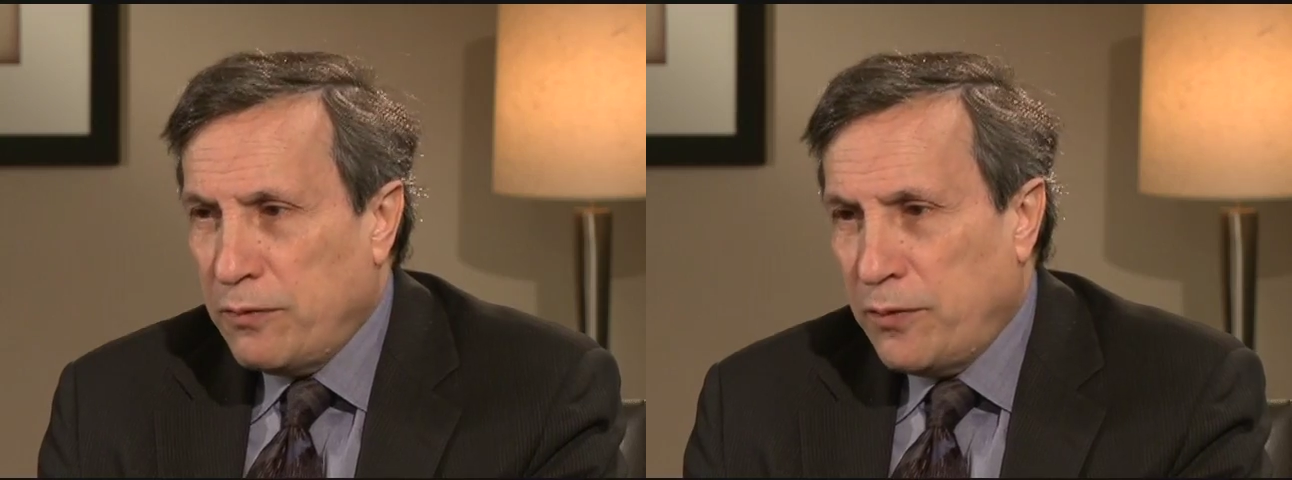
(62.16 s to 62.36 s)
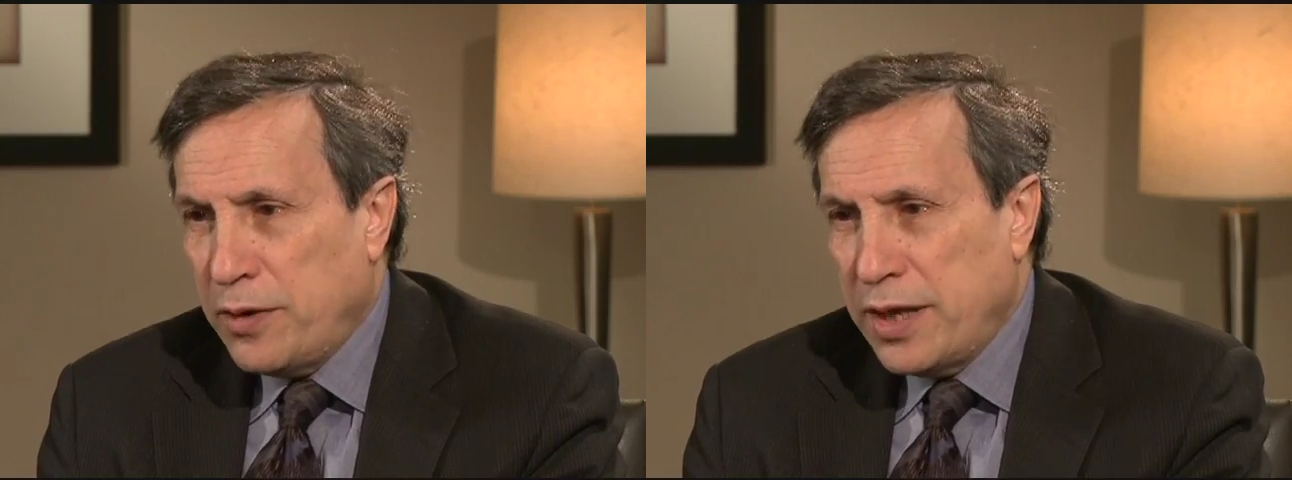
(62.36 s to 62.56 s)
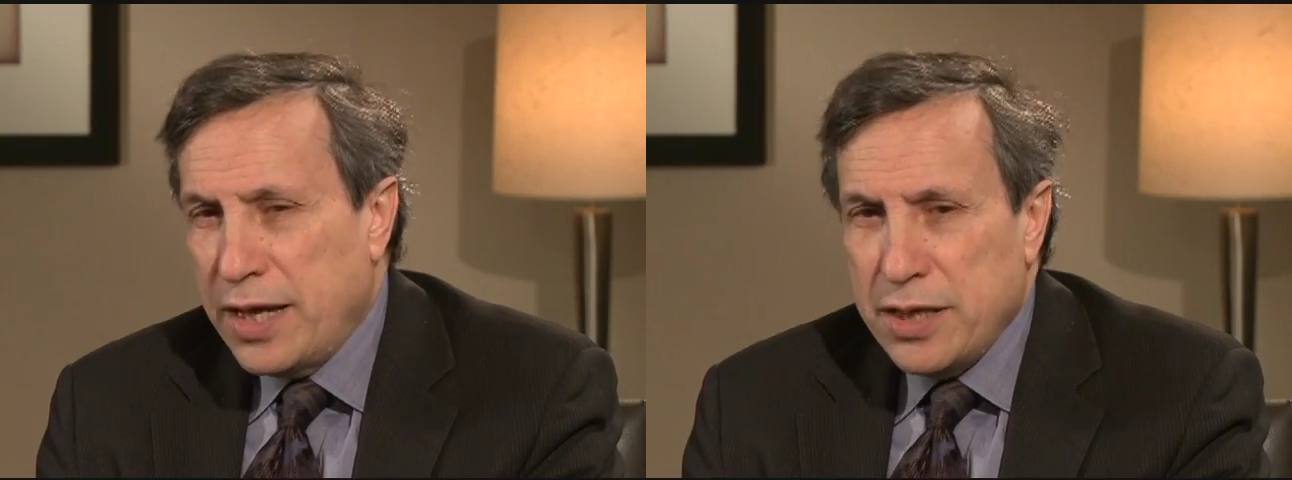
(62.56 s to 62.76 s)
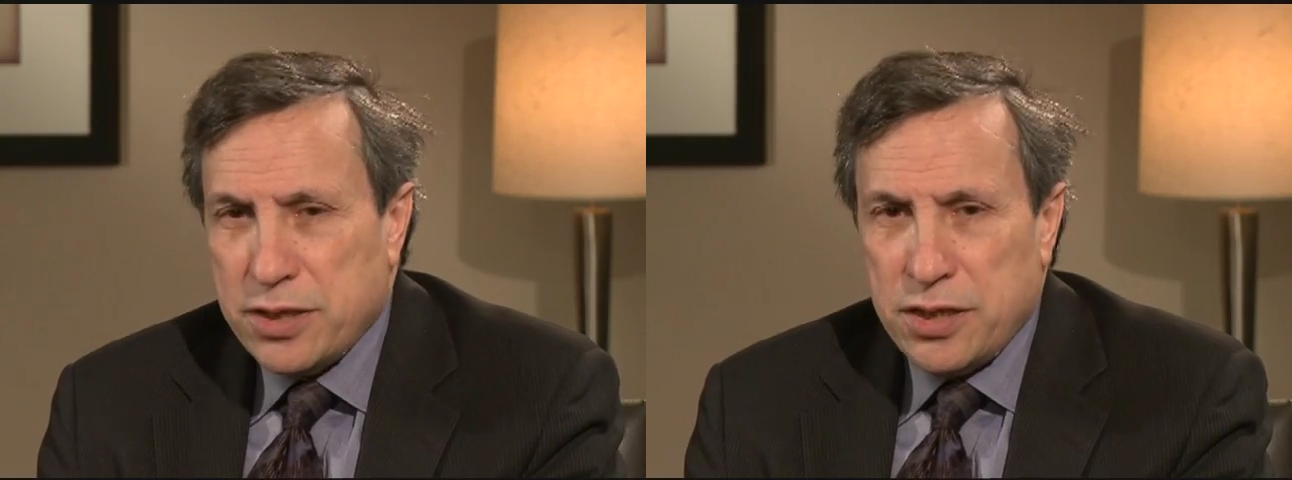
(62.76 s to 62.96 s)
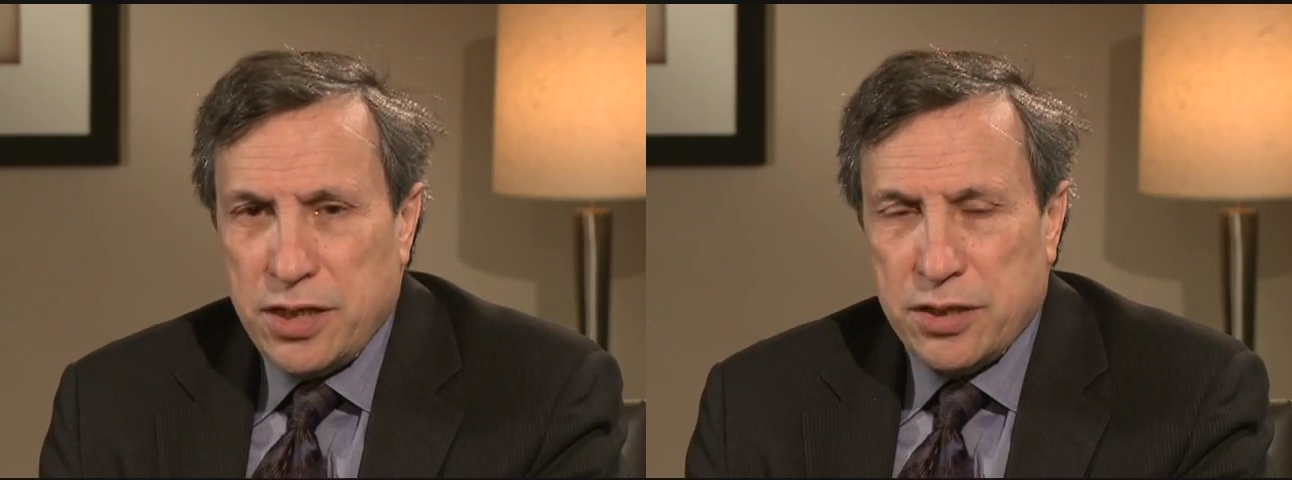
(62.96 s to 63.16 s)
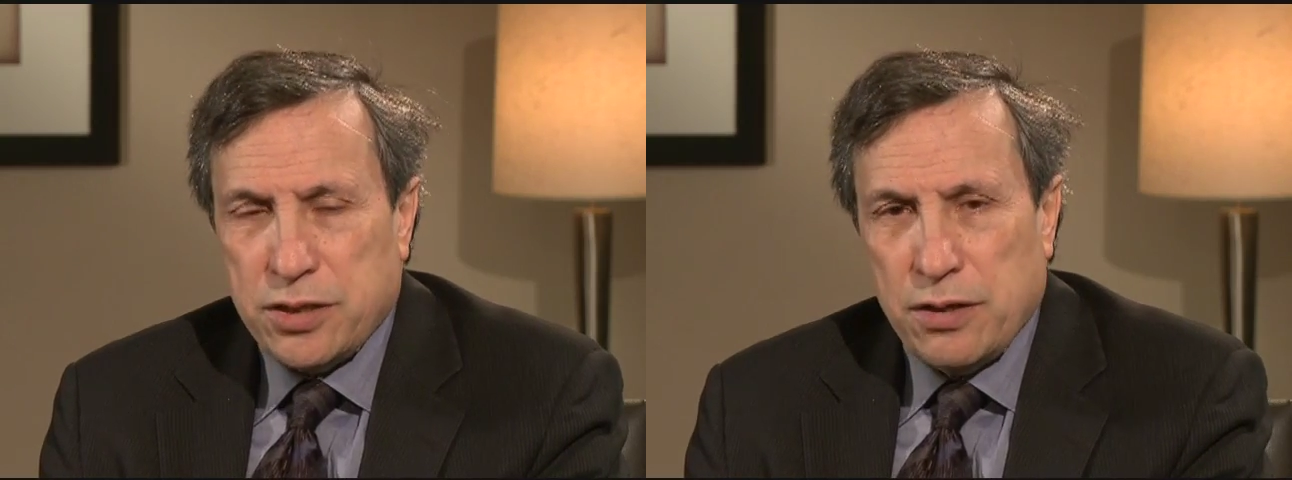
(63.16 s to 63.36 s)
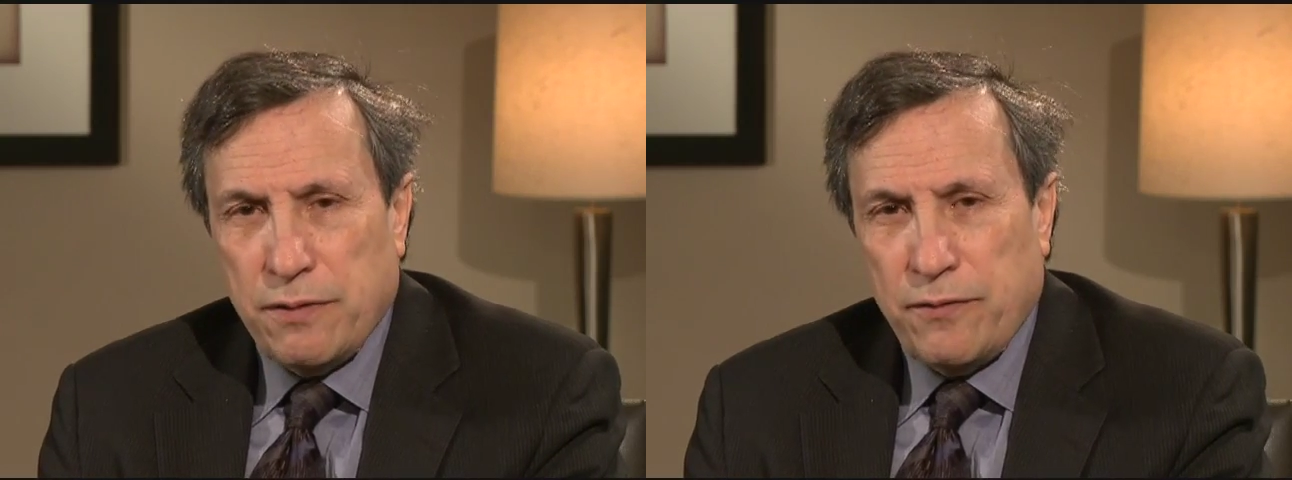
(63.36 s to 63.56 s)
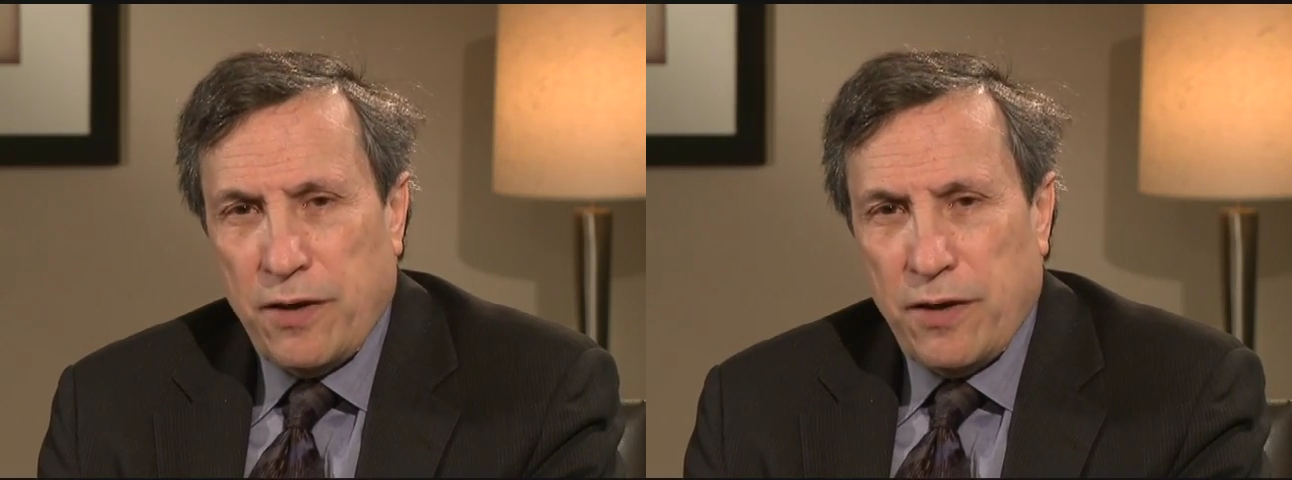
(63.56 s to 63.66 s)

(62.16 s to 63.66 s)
for the incidence of,